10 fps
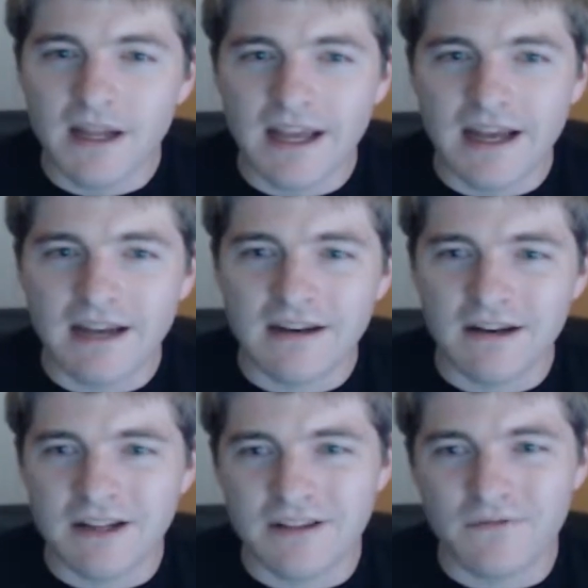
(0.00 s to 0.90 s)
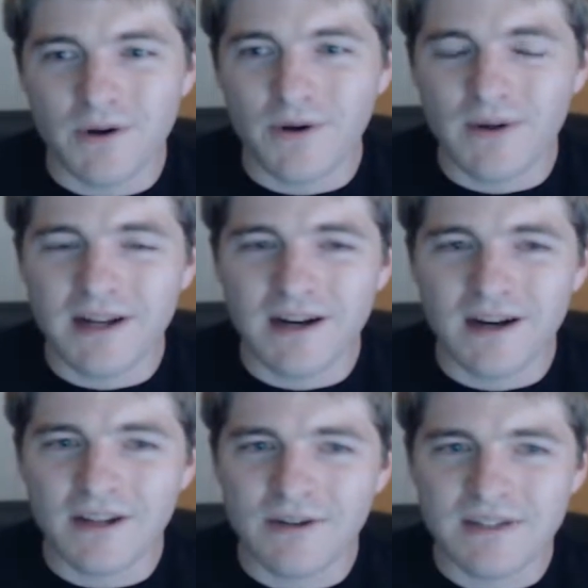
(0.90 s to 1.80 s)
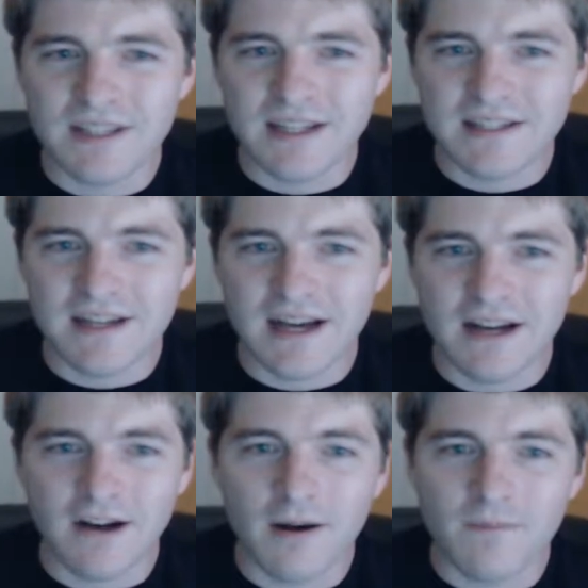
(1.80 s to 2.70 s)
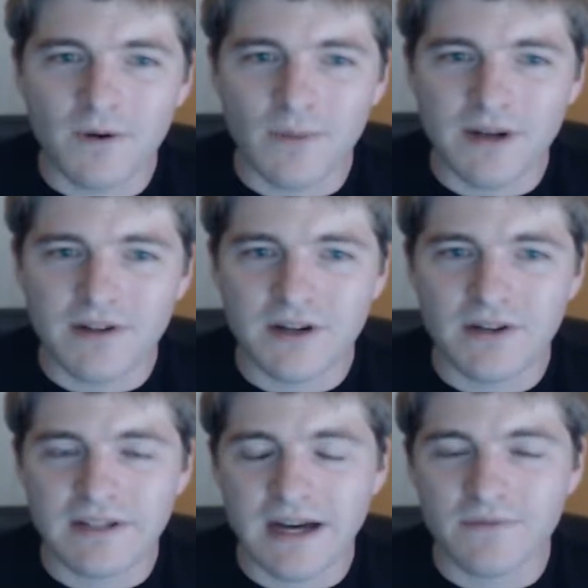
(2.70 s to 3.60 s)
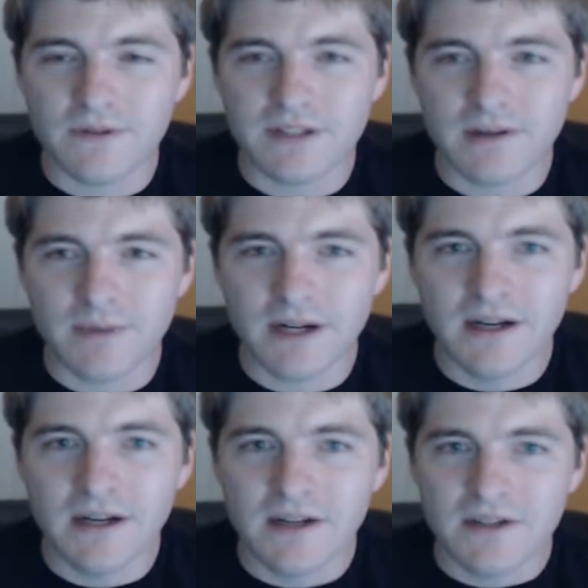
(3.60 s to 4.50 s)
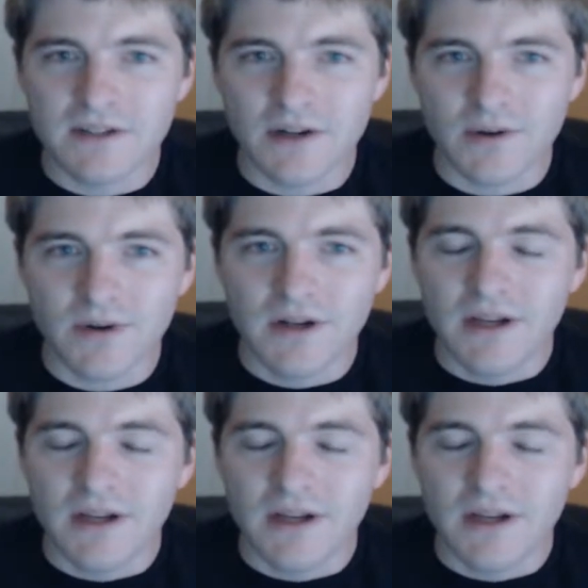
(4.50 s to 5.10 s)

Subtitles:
And in the photo here, you can see it's got up for winter, down for summer. So